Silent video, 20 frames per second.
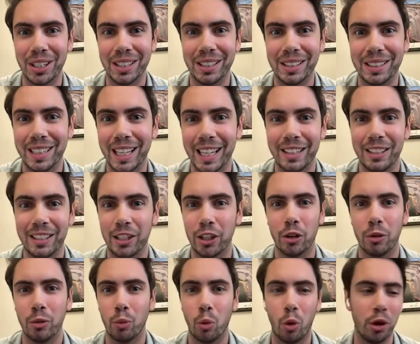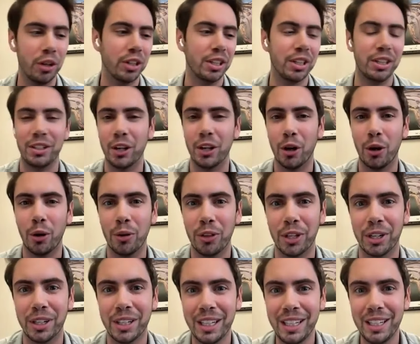And they, one didn't know
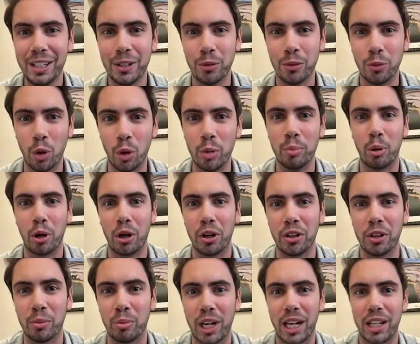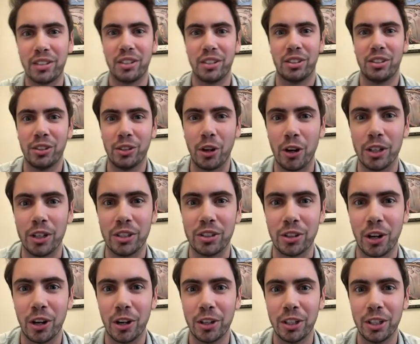that one part of the process had already
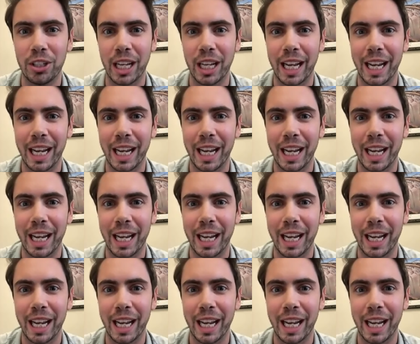started.